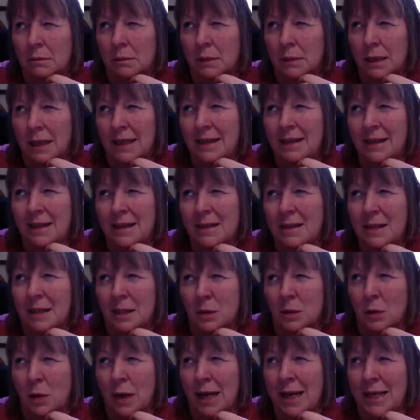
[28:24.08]
I think the
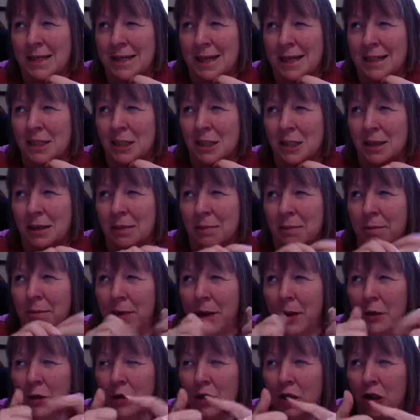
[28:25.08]
square is actually the
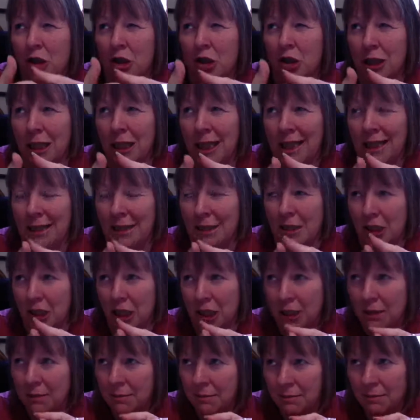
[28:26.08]
most
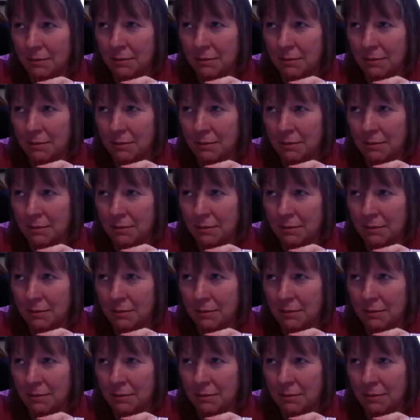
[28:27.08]
challenging.